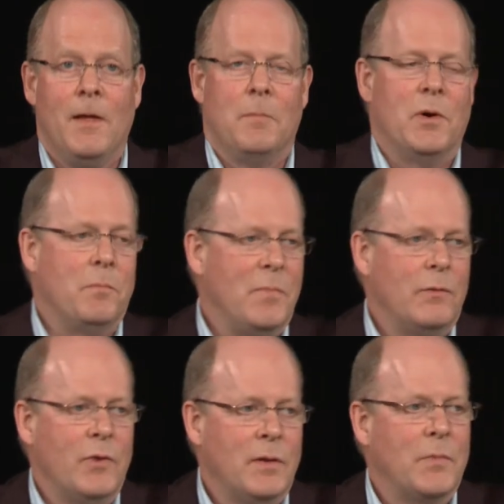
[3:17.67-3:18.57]
about
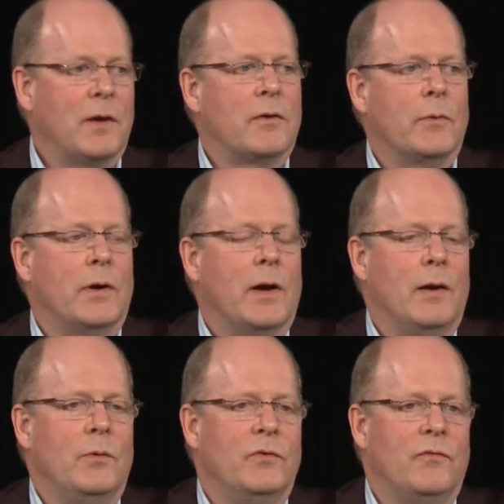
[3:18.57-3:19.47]
midway in my career, I
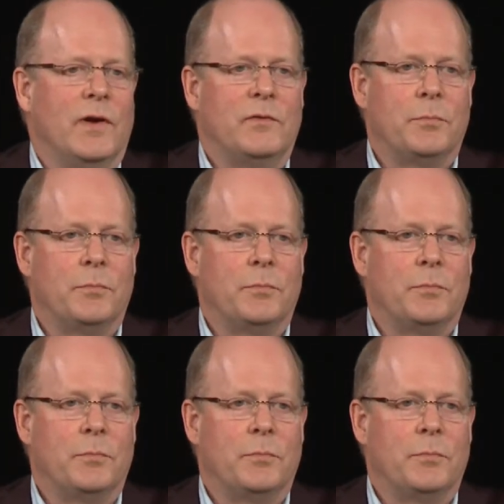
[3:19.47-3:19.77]
was Vice